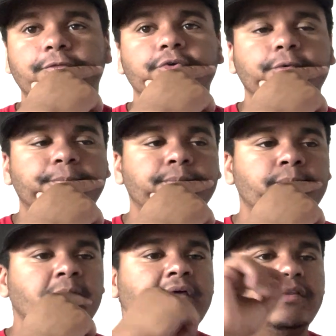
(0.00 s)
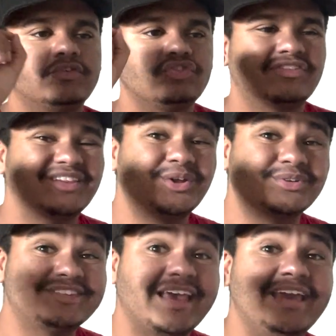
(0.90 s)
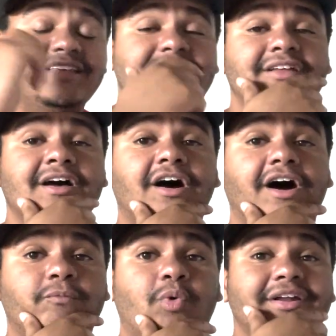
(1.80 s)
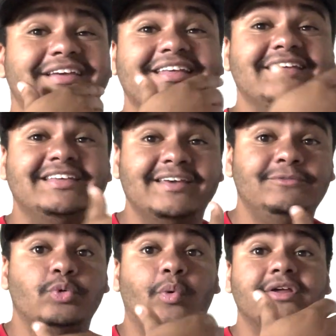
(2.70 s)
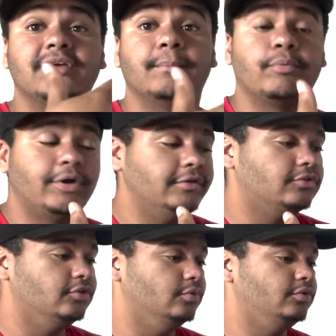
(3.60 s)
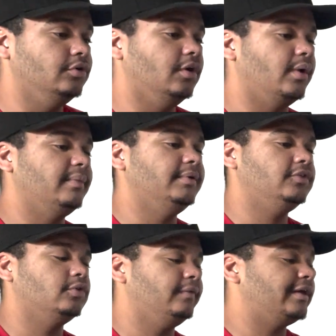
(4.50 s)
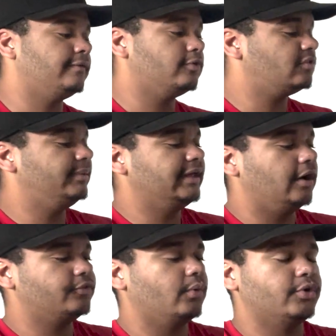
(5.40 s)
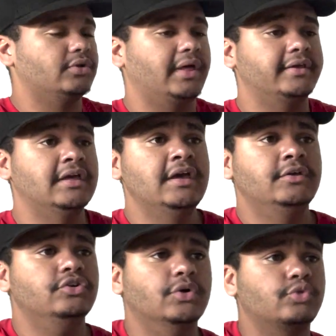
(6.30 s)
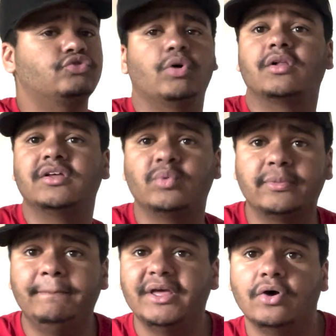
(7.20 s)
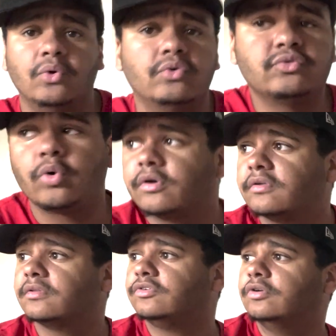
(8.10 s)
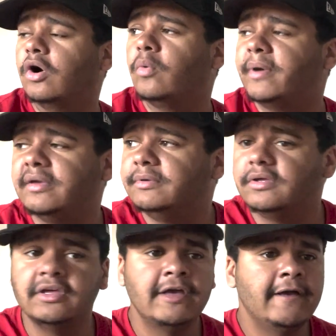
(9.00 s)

you. This is just a little taste of what it can give you, what it can bring to you. You know what I mean? So if you're somebody out there where you're like, struggling with bills, or maybe